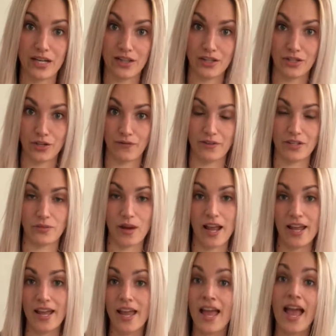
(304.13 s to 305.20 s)
to the surface,
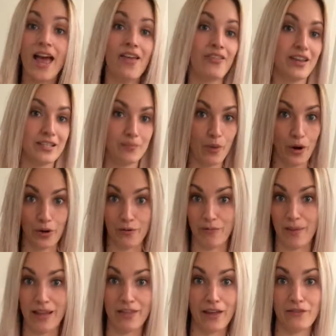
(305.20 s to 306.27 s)
right? That's part of
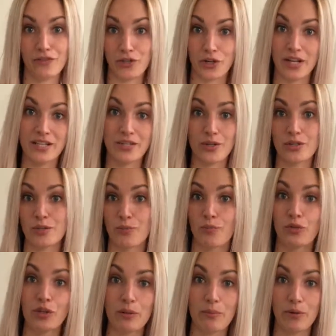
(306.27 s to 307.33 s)
my life journey, so it's
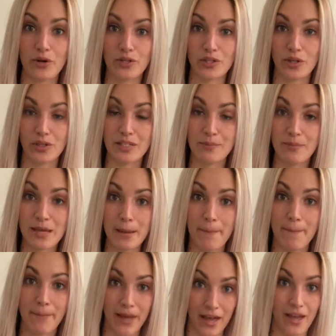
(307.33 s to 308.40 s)
really personal to me.
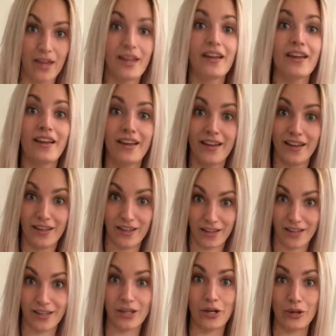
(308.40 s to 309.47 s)
But
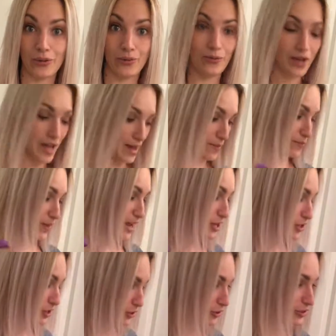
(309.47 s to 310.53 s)
make
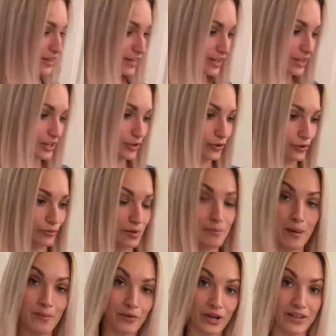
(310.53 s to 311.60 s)
sure that you're
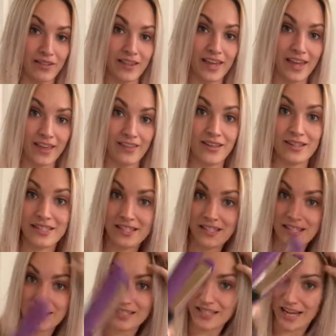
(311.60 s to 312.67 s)
remembering it's
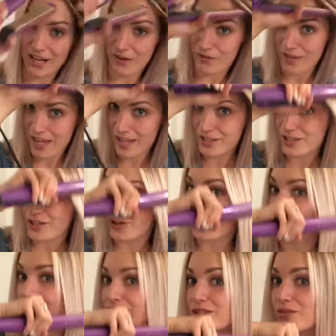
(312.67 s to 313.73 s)
in the sign of Cancer.
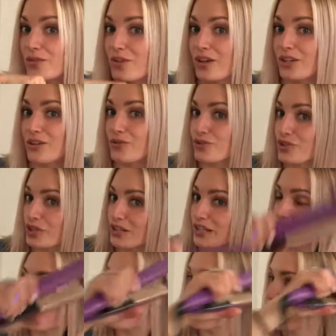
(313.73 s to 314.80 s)
That's
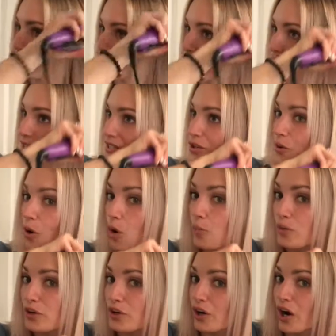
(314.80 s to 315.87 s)
usually where it's going. So
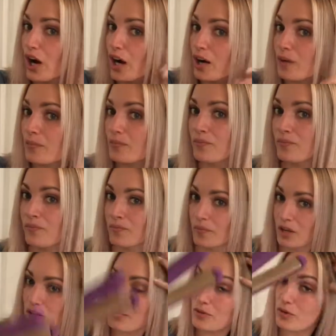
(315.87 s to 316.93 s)
open your heart,
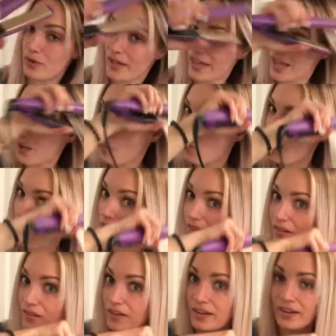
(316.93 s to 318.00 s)
communicate
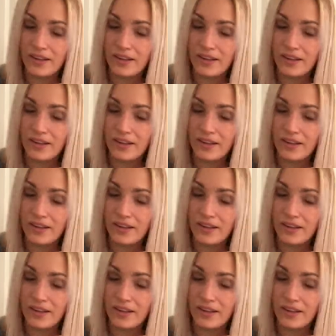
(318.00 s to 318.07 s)
well,